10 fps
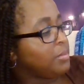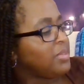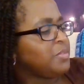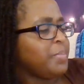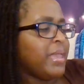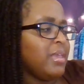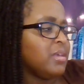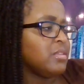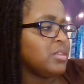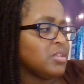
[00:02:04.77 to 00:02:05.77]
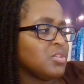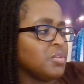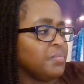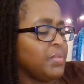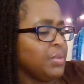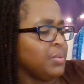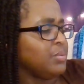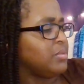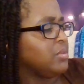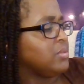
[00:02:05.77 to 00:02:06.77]
Miss Pink looked
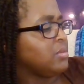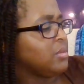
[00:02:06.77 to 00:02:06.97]
confused.